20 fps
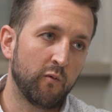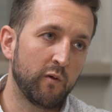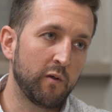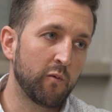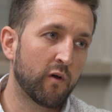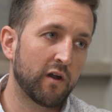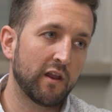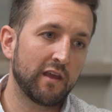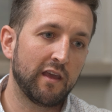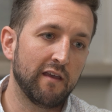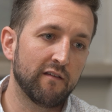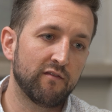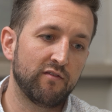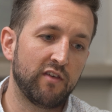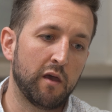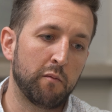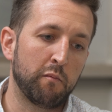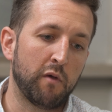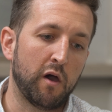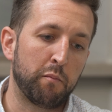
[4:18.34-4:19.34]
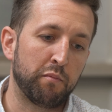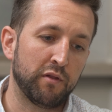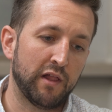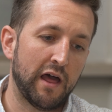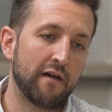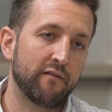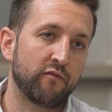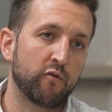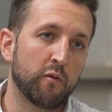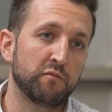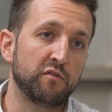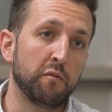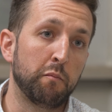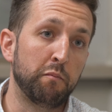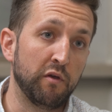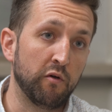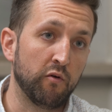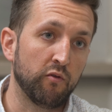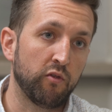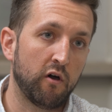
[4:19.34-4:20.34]
we want to give them a platform to
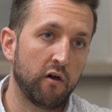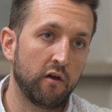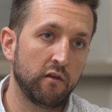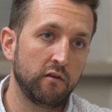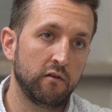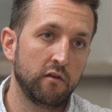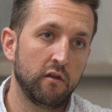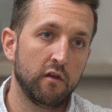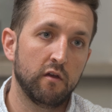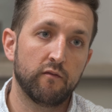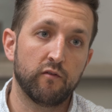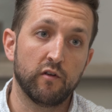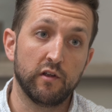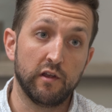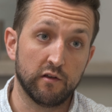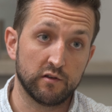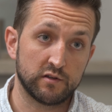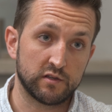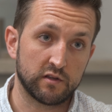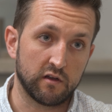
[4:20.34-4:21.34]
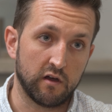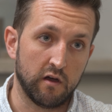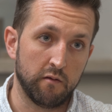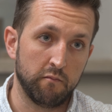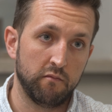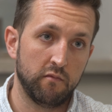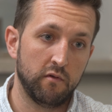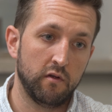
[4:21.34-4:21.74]
build on for years to come.